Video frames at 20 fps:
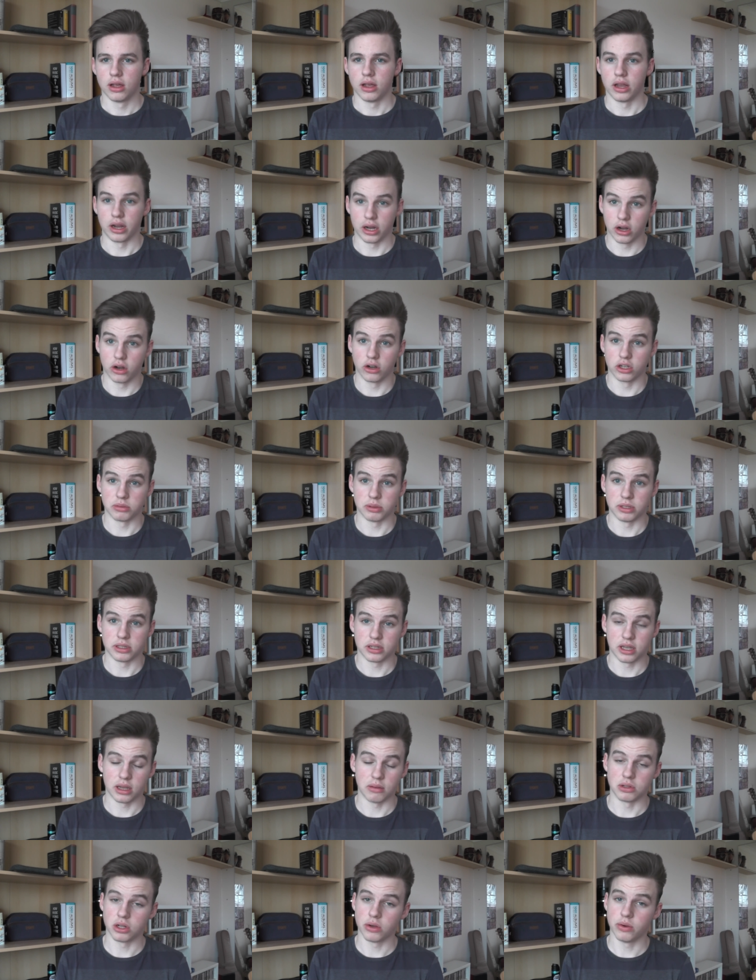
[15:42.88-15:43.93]
encouraged me to
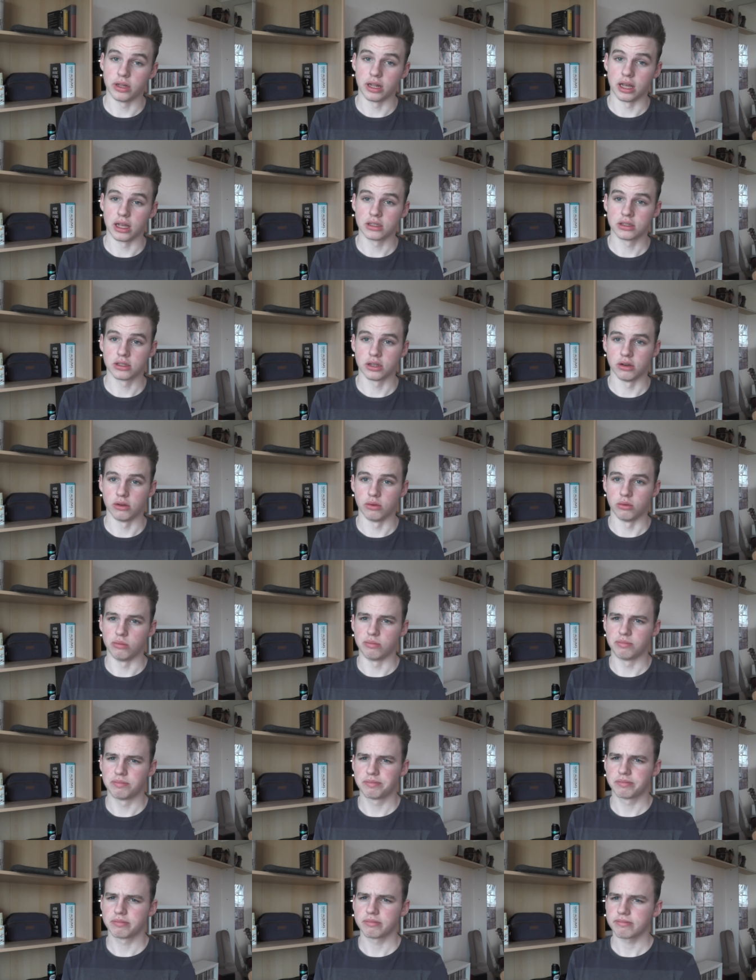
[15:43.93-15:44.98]
keep doing that. So
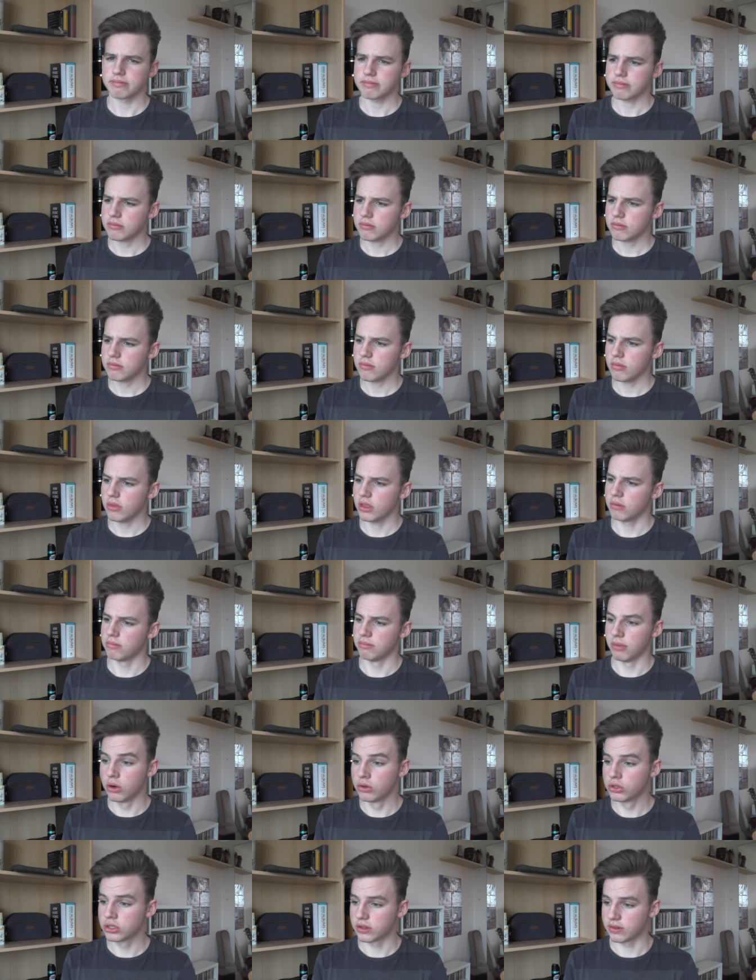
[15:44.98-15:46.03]

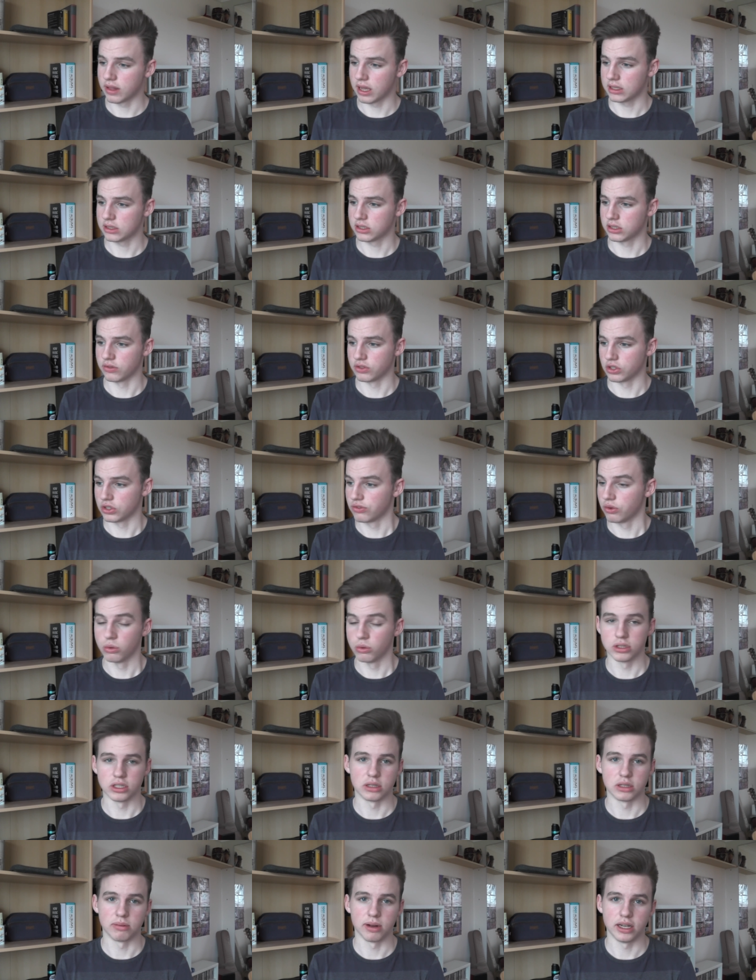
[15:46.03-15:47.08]
most of that stuff just
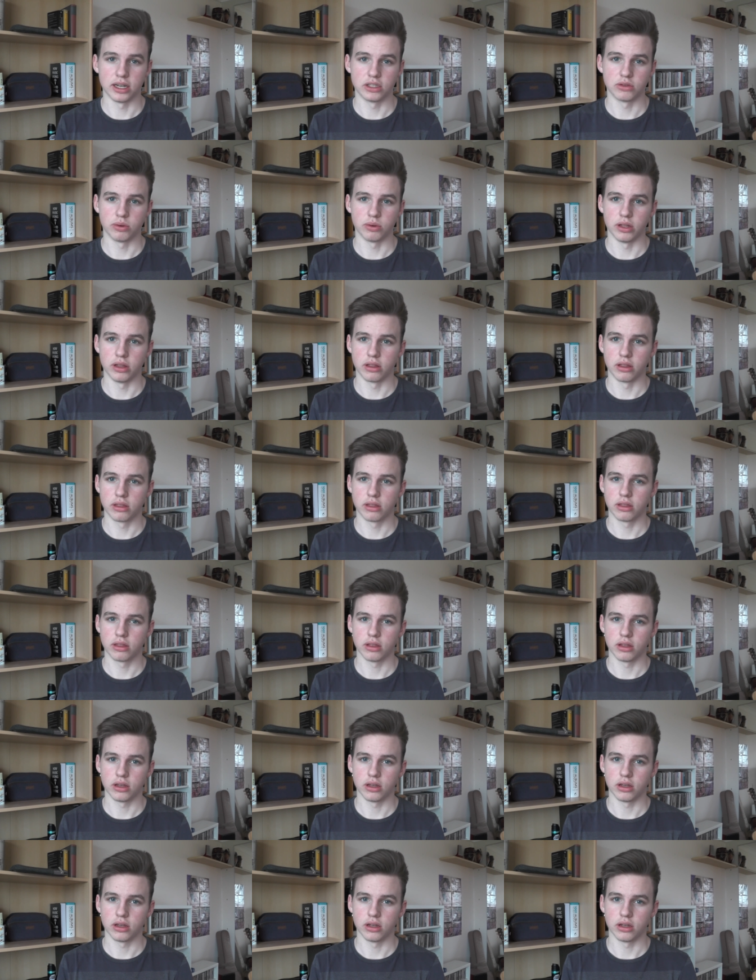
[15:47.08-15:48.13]
falls into place with,
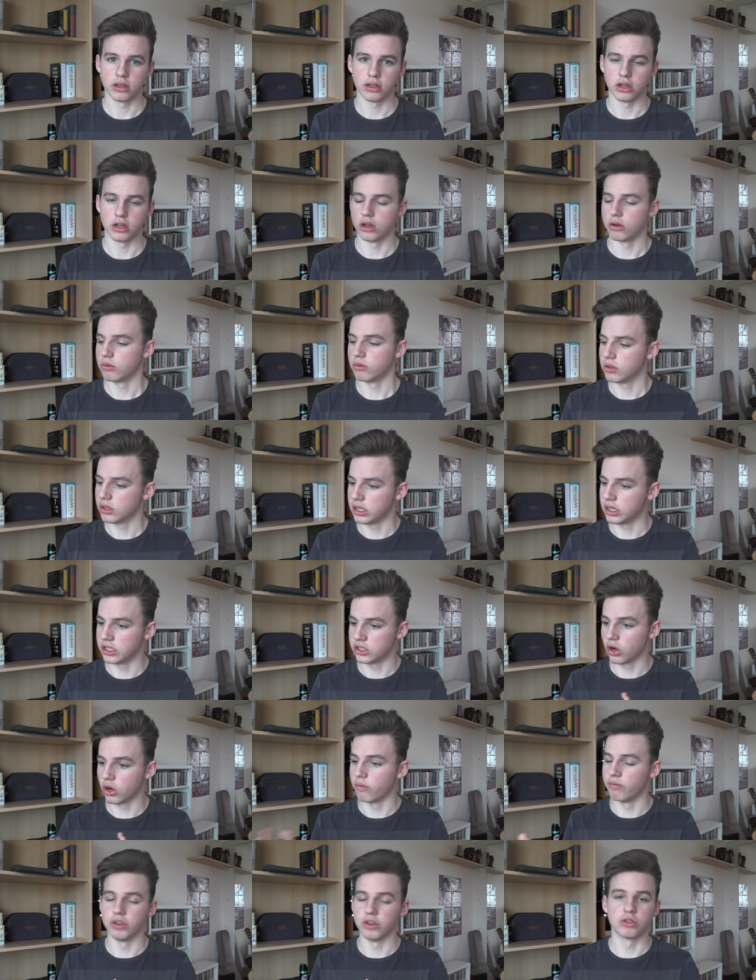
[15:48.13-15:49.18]
you know, it's
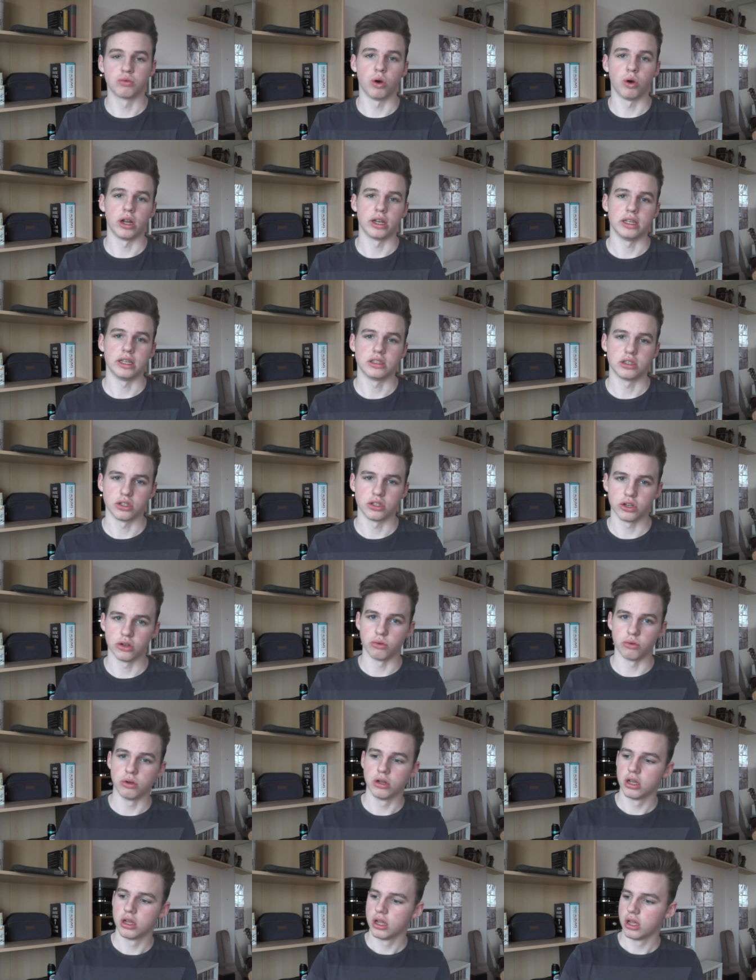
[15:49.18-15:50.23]
obvious what I need to
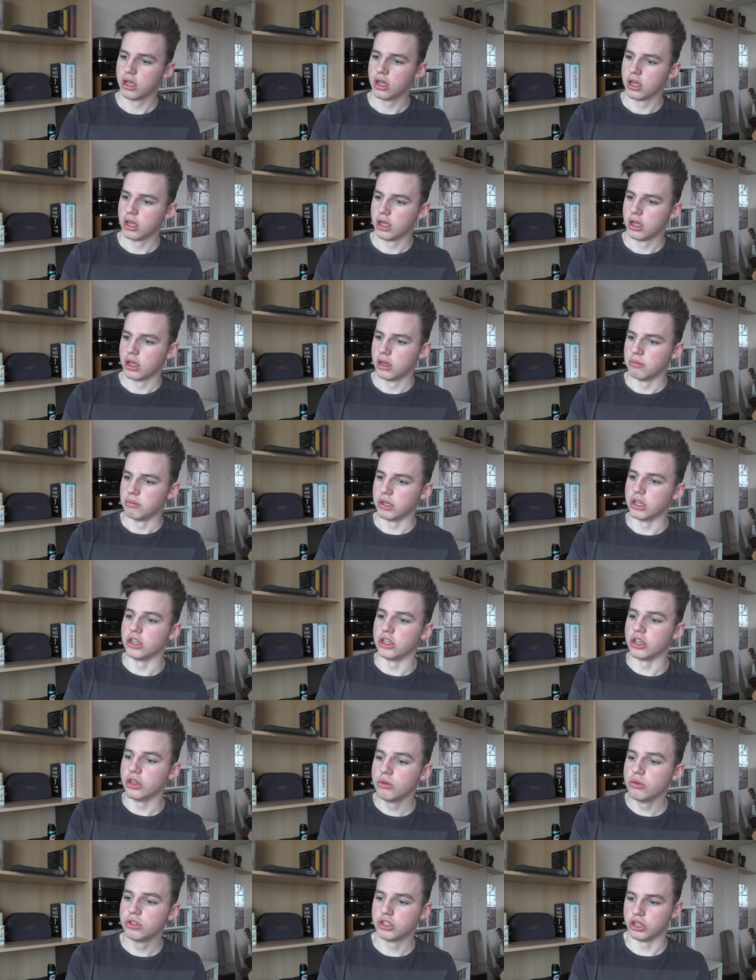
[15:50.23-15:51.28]
do. But
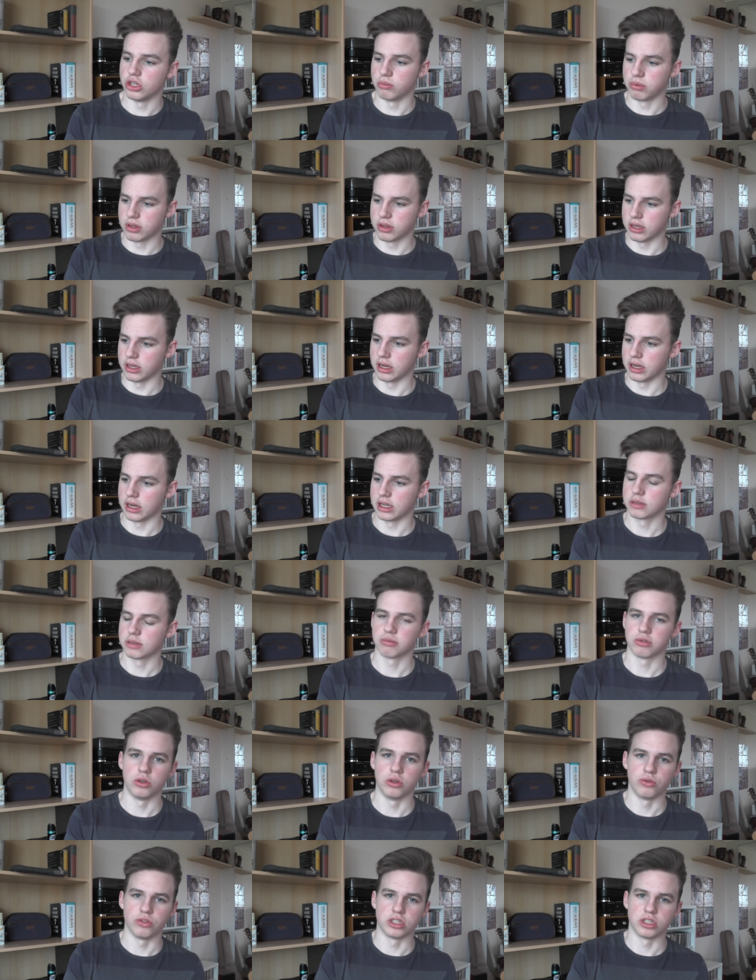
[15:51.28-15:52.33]
the YouTube thing has
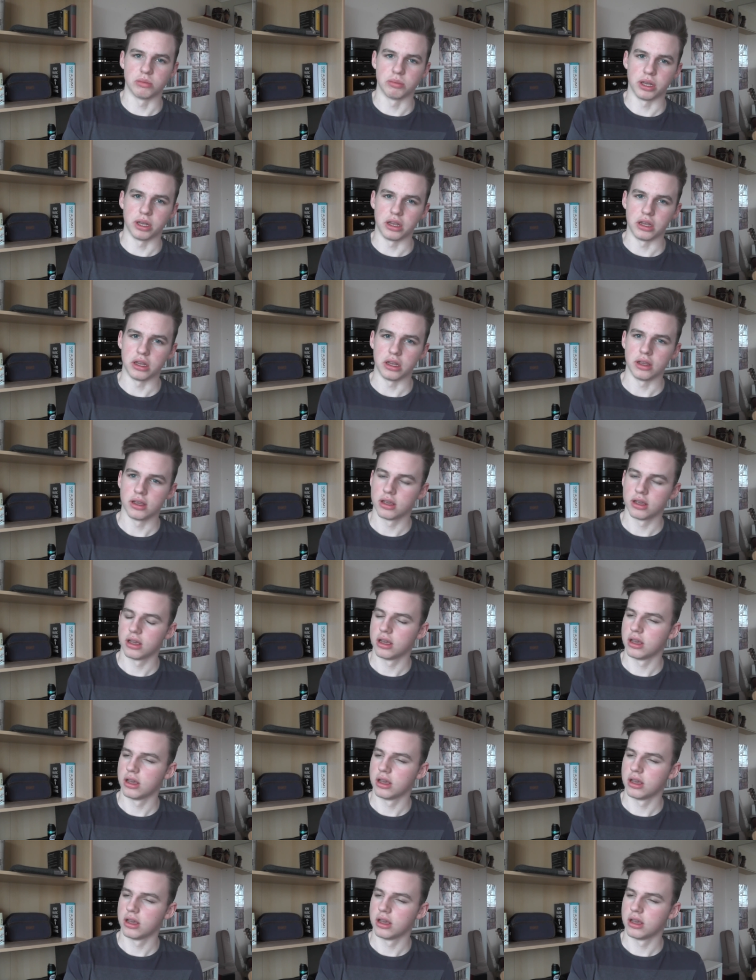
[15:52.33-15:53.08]
proven to be